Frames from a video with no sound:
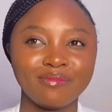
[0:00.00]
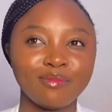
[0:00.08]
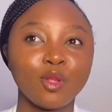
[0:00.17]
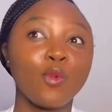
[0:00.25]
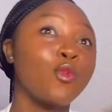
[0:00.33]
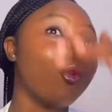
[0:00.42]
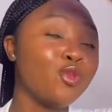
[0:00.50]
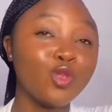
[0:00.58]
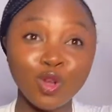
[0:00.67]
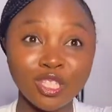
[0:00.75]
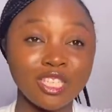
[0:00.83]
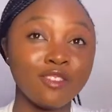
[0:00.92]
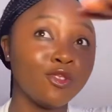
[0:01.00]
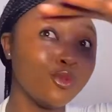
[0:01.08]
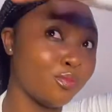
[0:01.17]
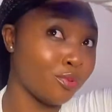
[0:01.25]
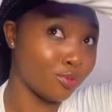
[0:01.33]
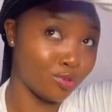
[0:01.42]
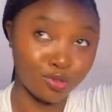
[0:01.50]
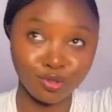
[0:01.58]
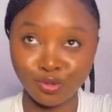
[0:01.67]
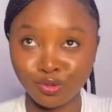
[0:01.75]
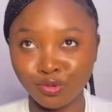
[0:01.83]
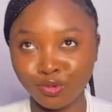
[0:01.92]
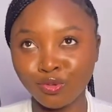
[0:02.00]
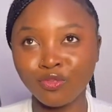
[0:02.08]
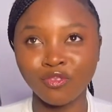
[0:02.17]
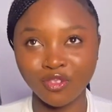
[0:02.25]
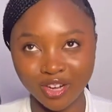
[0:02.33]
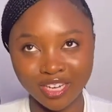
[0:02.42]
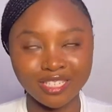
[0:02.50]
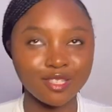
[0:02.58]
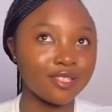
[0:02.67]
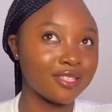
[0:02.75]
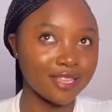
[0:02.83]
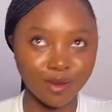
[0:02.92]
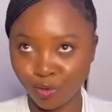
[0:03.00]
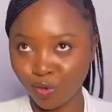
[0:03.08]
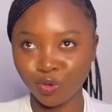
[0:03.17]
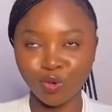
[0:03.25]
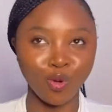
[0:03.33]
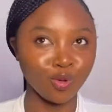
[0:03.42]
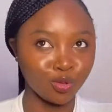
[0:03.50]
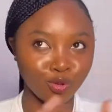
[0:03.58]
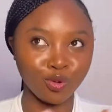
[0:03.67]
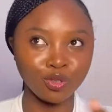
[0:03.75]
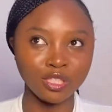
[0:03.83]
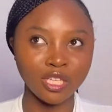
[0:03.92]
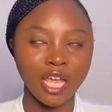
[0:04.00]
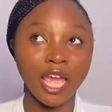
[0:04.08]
will not even put you first, second or third